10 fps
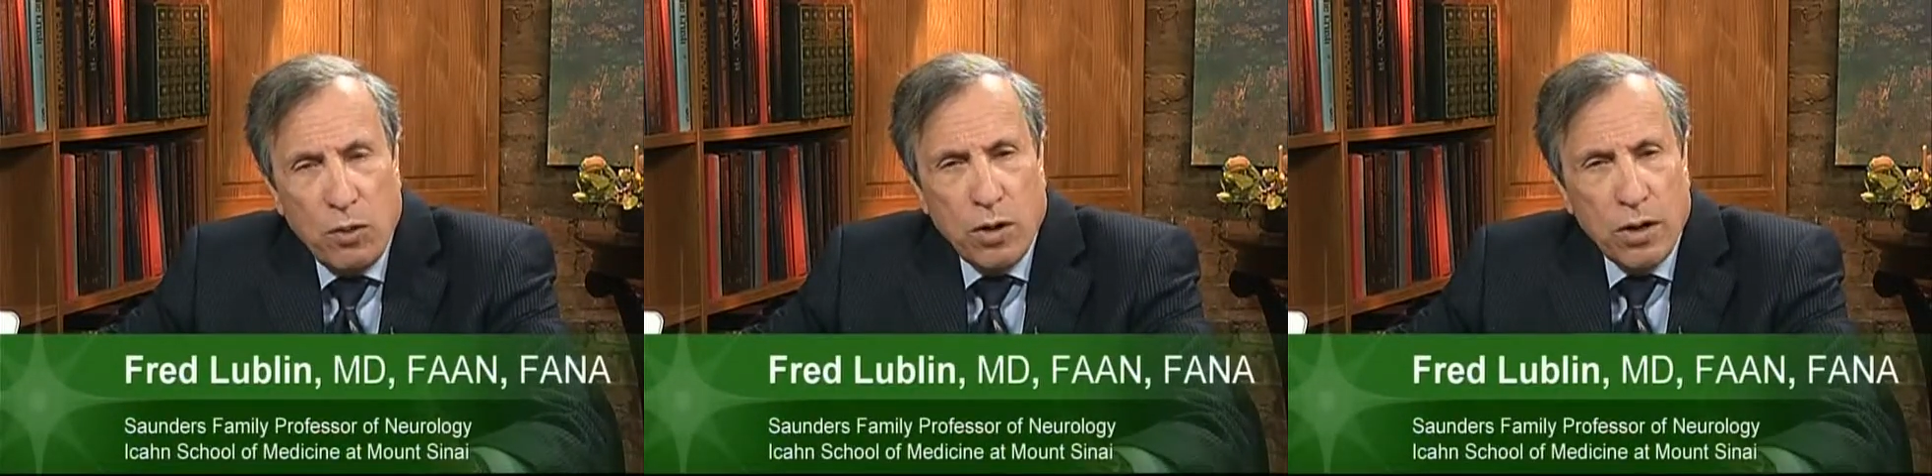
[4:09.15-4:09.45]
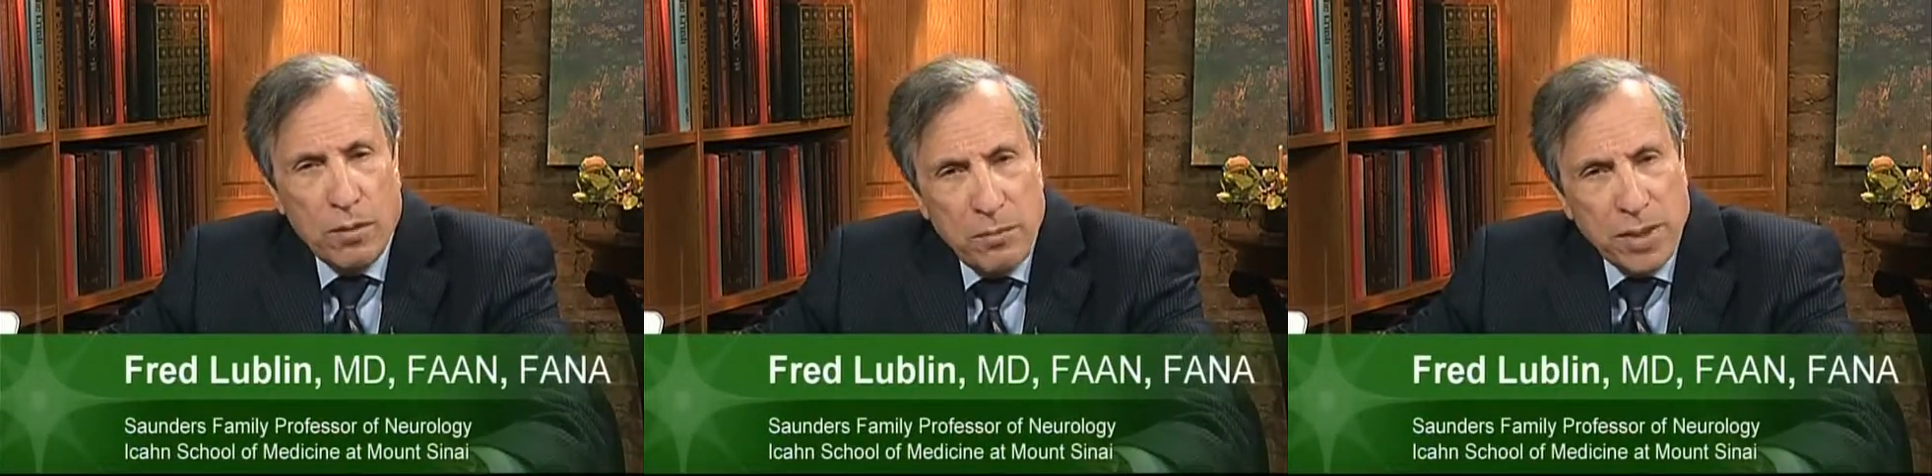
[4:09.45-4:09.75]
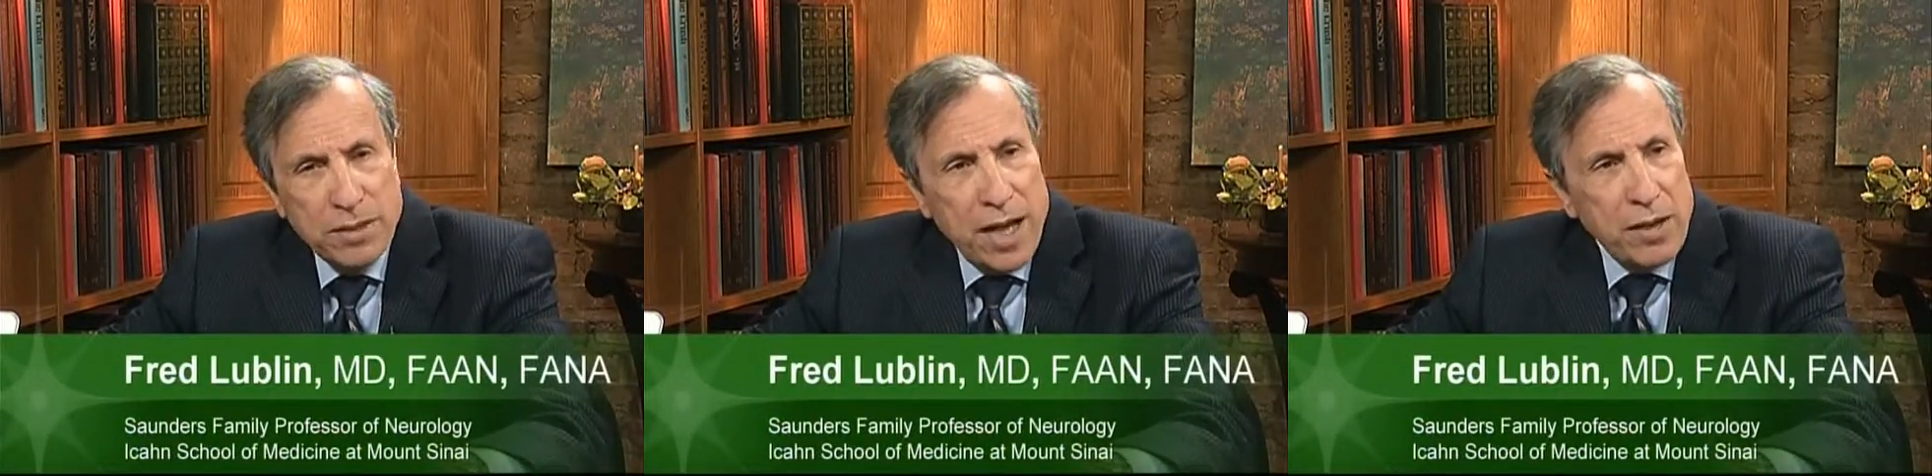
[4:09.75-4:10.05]
or
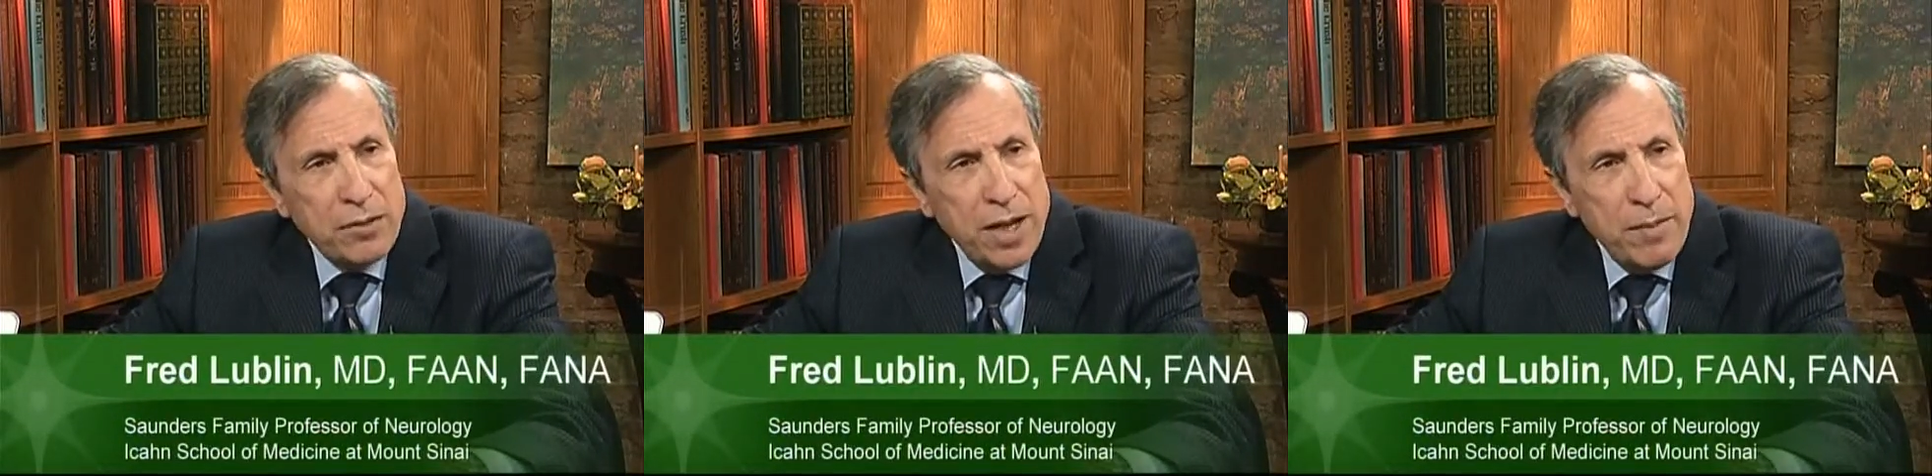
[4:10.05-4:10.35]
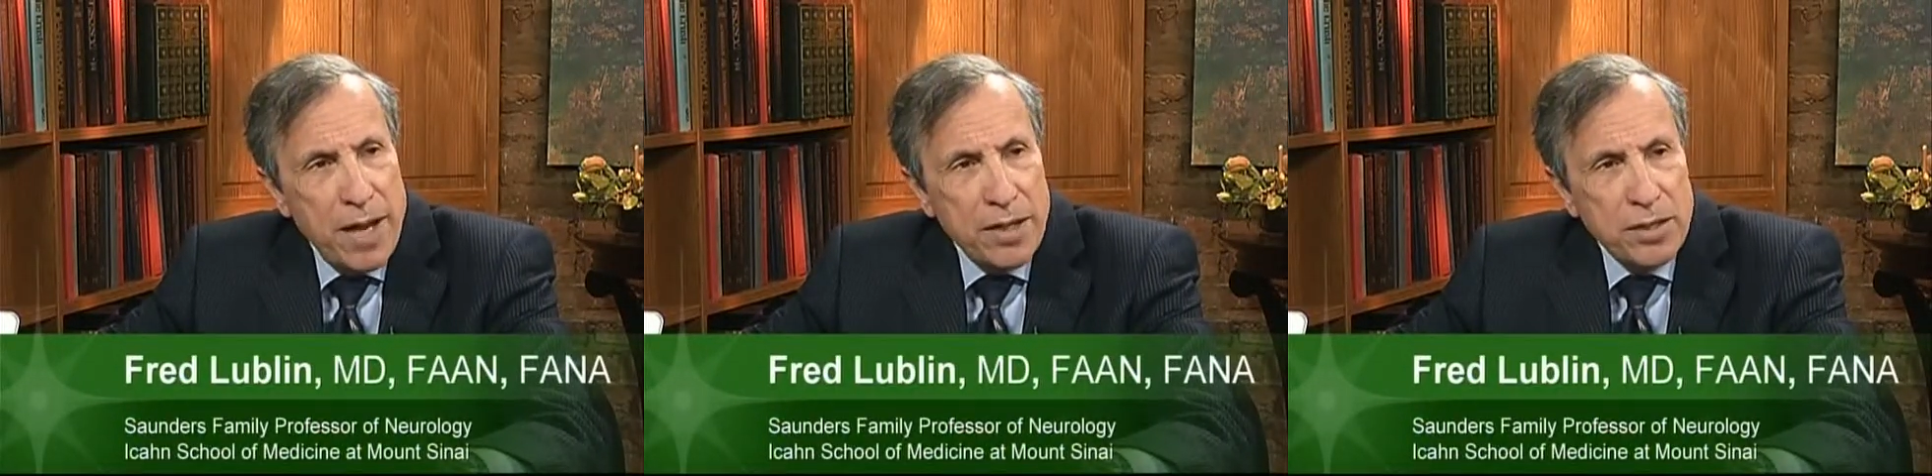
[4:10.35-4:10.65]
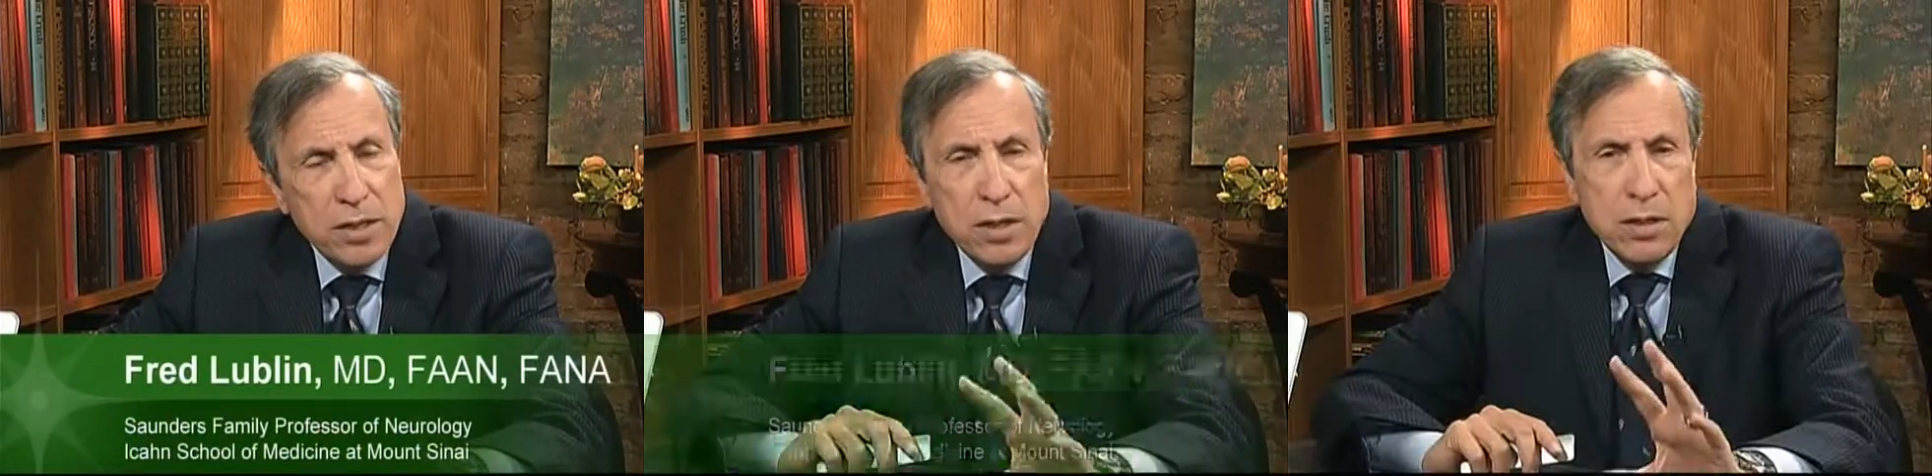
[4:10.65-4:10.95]
McDonald
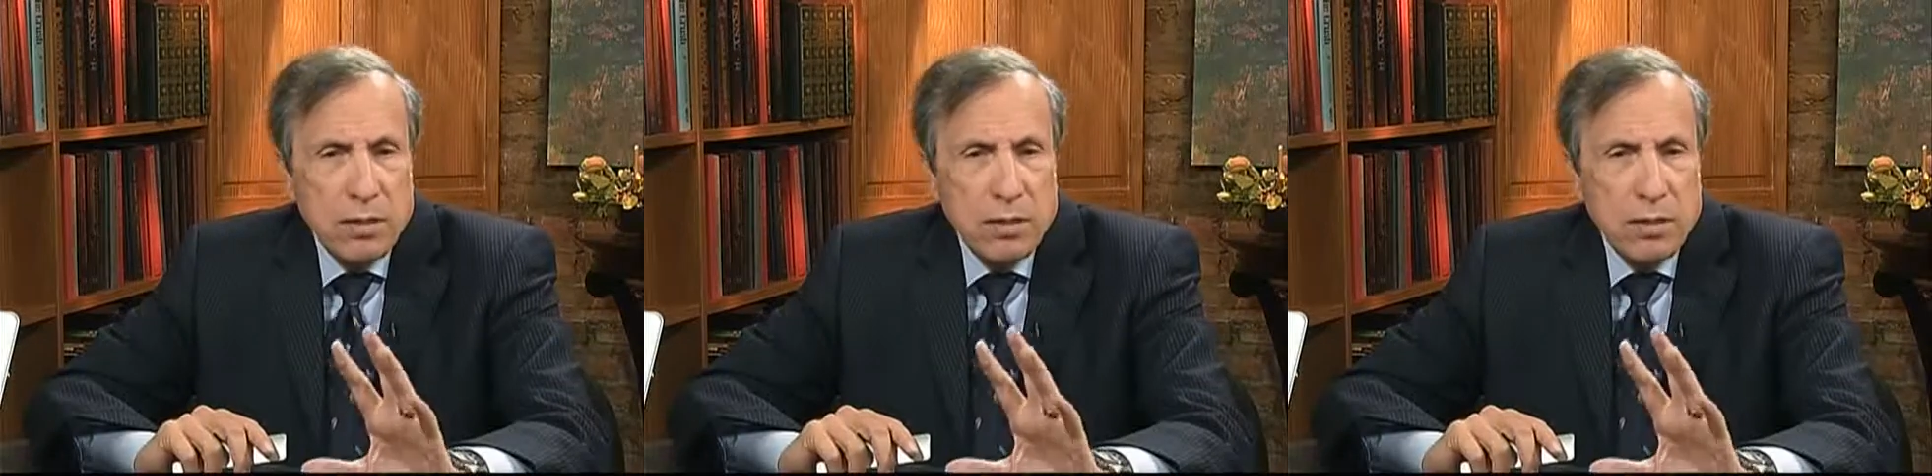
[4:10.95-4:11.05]
MS.